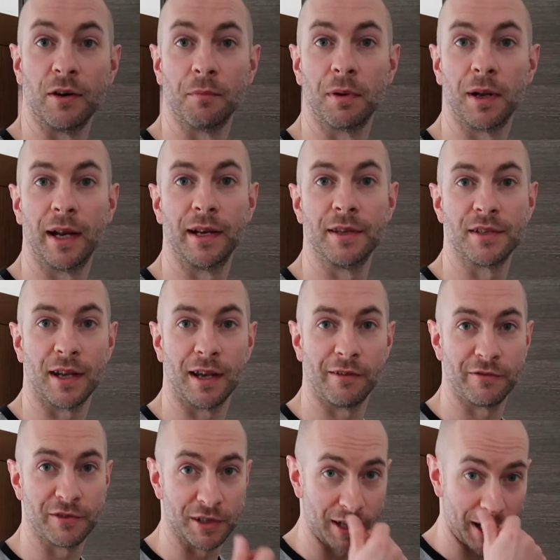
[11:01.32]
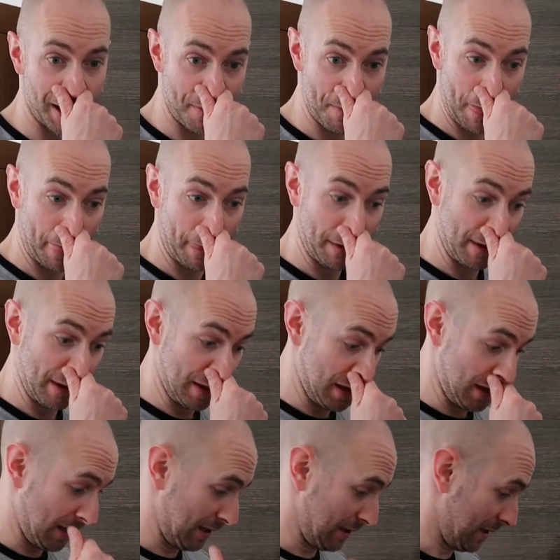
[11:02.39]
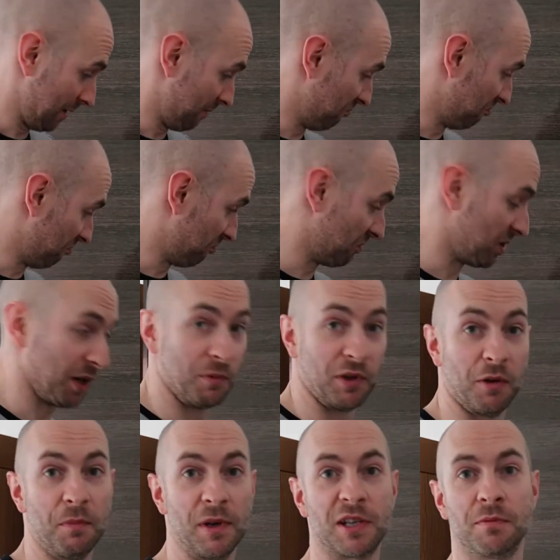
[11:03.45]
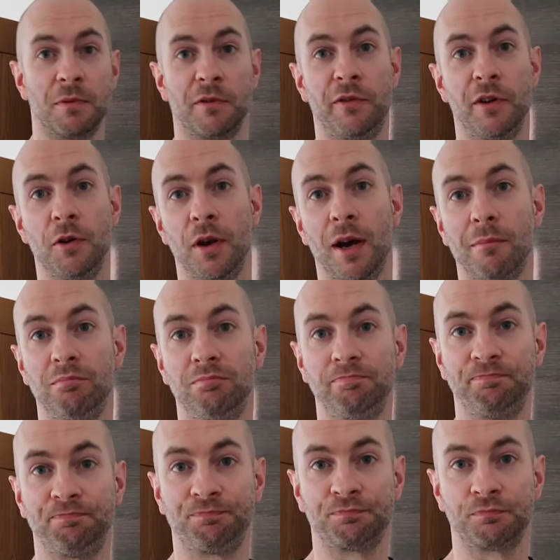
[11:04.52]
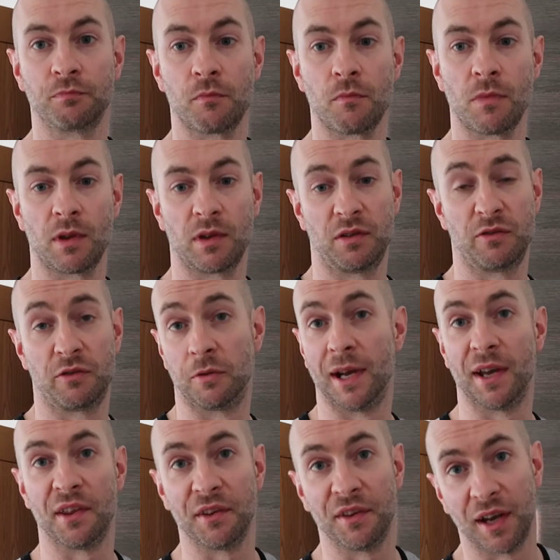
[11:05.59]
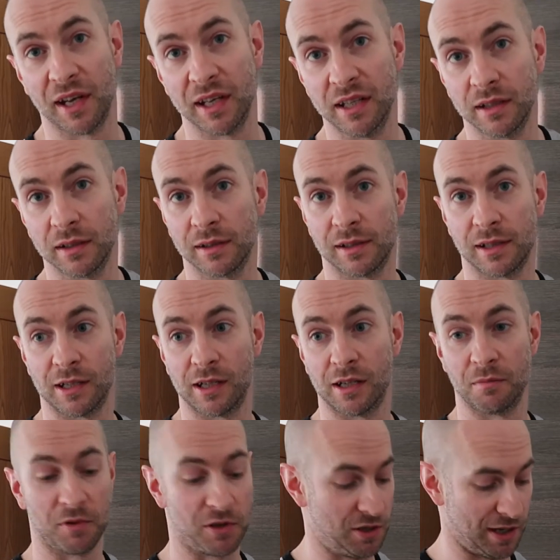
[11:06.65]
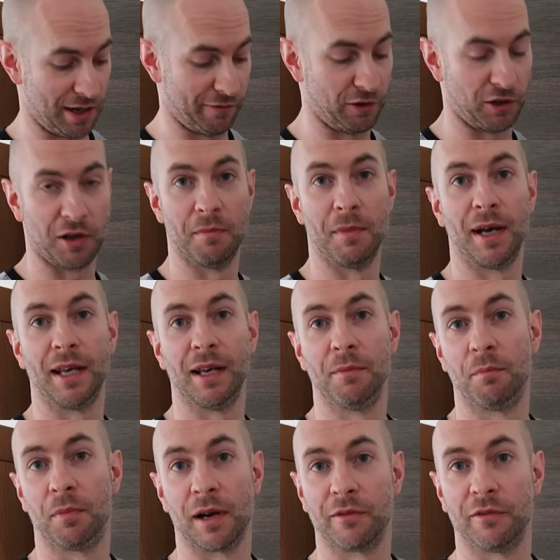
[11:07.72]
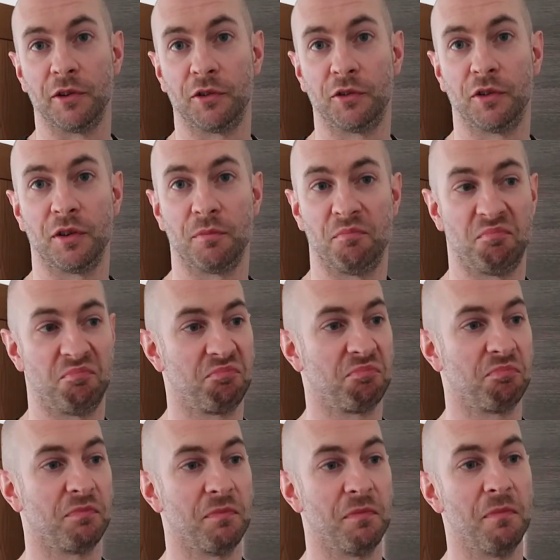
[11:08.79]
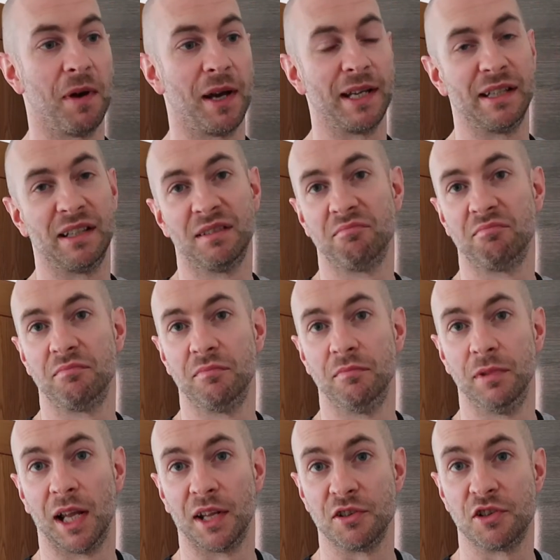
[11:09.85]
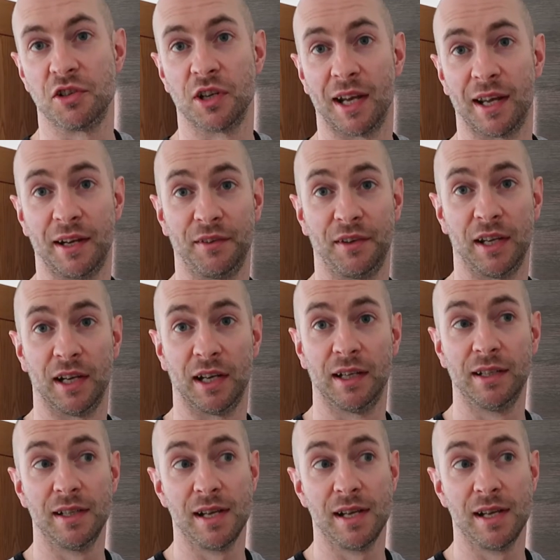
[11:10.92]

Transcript: I'm planning to have today. Generally I mix my food up throughout the day. I usually have like a breakfast, a main lunch and a dinner.